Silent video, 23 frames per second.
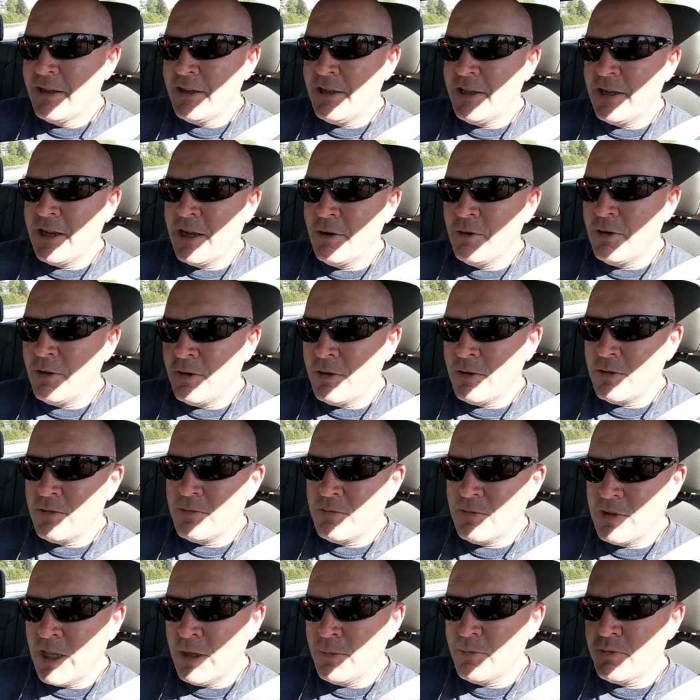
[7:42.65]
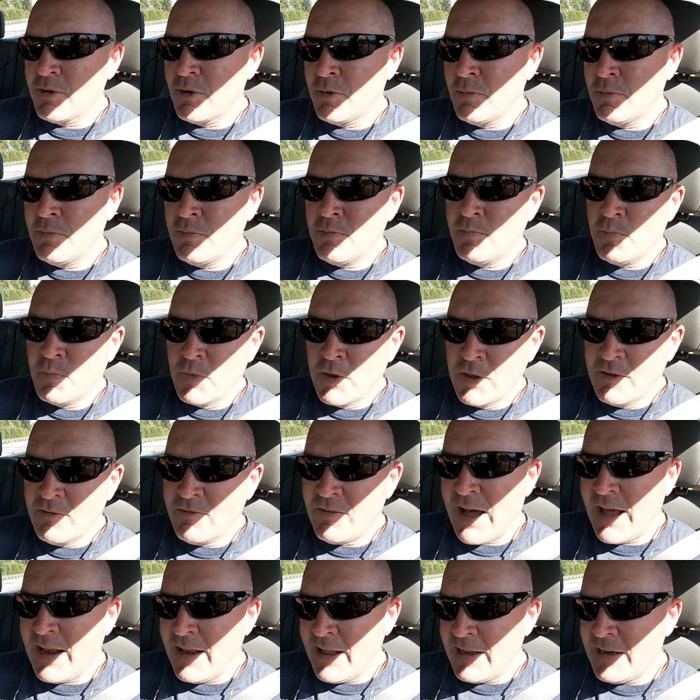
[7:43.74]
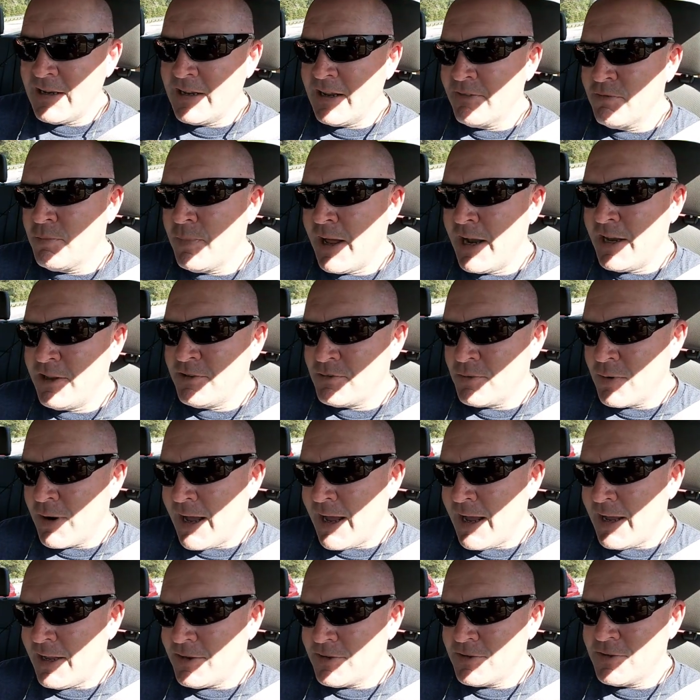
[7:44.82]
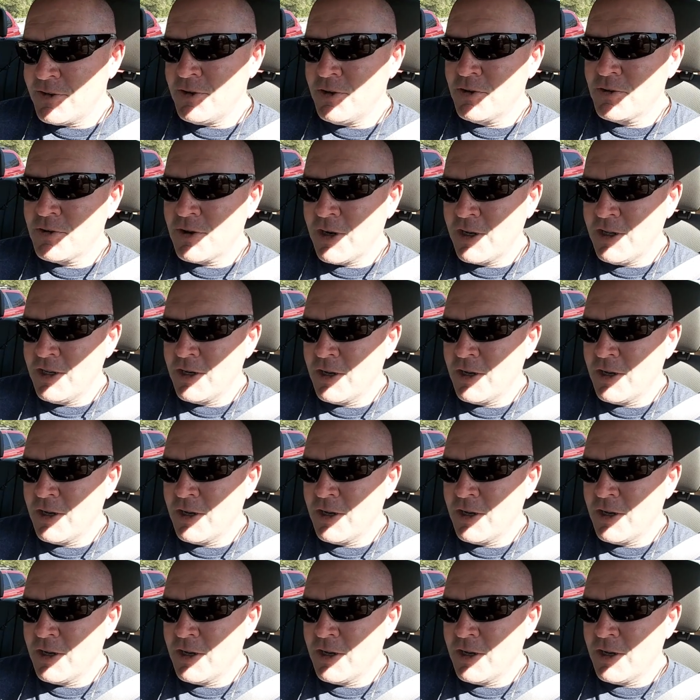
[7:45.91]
you know to keep from violating everybody's rights and you're trying